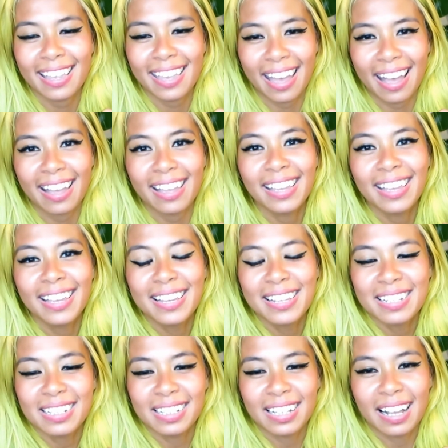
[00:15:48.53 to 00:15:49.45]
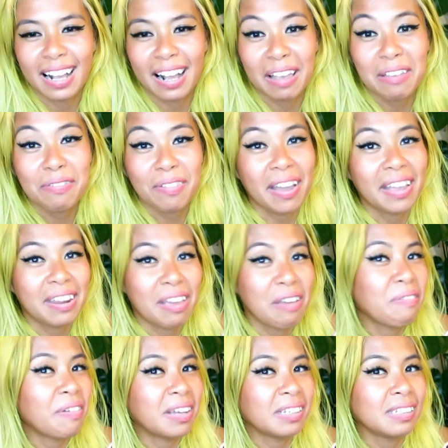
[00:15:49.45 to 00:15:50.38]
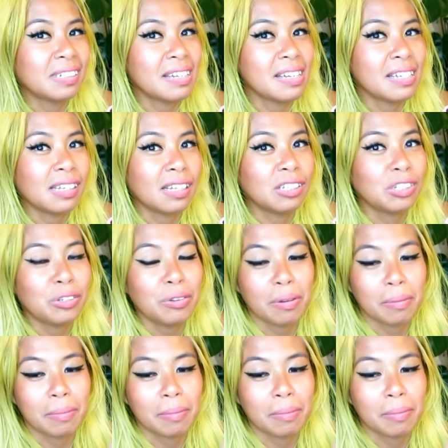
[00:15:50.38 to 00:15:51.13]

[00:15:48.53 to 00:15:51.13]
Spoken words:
Yeah, I find it fascinating too.